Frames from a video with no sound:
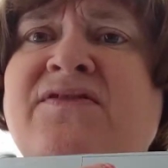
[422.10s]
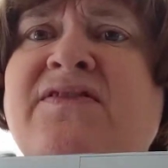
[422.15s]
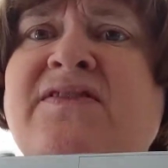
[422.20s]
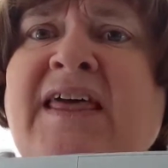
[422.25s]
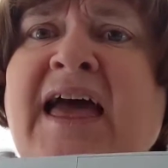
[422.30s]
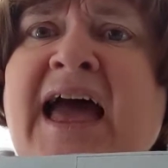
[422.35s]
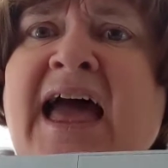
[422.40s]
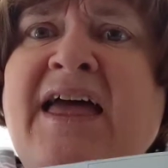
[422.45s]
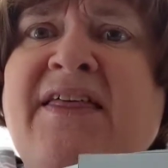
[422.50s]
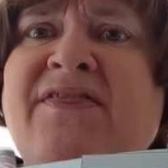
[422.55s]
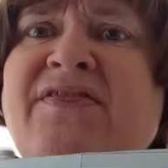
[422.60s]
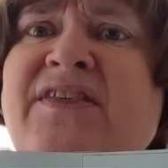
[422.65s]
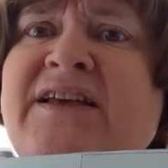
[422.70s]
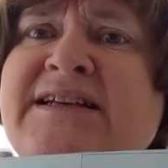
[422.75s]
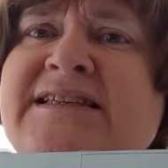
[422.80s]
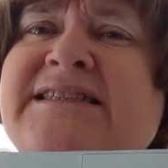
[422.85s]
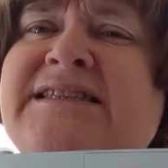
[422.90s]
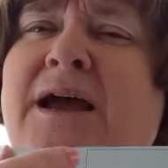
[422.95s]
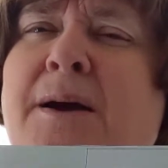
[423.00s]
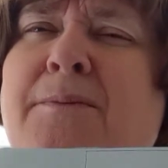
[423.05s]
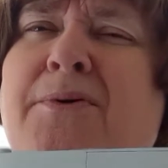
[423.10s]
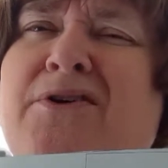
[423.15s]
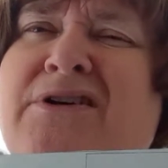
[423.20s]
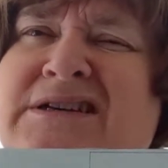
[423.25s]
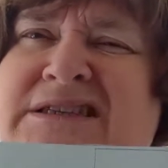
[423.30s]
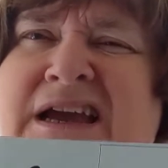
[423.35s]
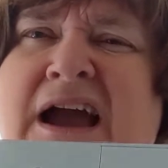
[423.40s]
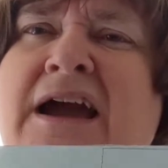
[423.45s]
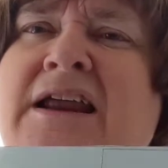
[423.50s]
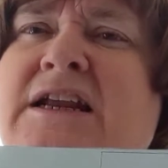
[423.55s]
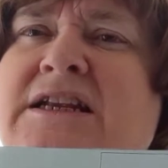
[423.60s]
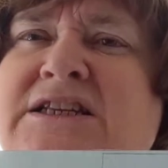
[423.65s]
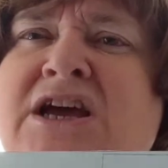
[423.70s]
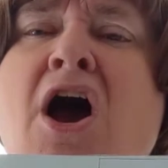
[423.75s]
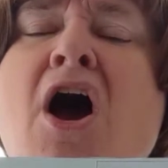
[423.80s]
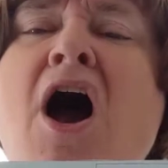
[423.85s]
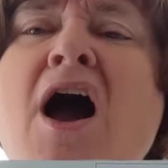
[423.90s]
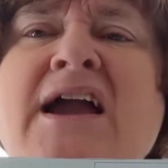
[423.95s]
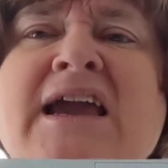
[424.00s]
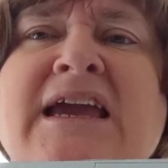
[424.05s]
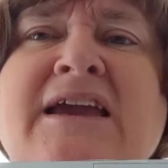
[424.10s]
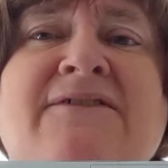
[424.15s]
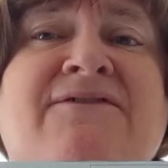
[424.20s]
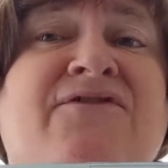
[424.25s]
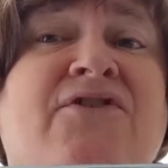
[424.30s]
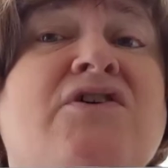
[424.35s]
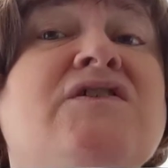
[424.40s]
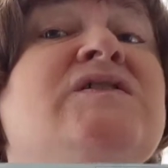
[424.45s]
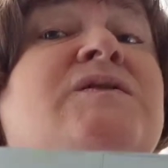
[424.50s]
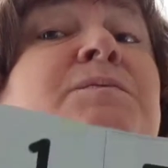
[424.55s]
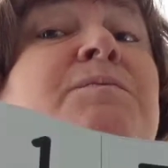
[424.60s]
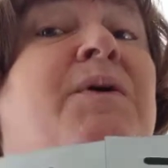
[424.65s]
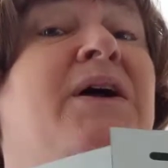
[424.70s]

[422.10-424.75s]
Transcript: that this number is kind of talking first,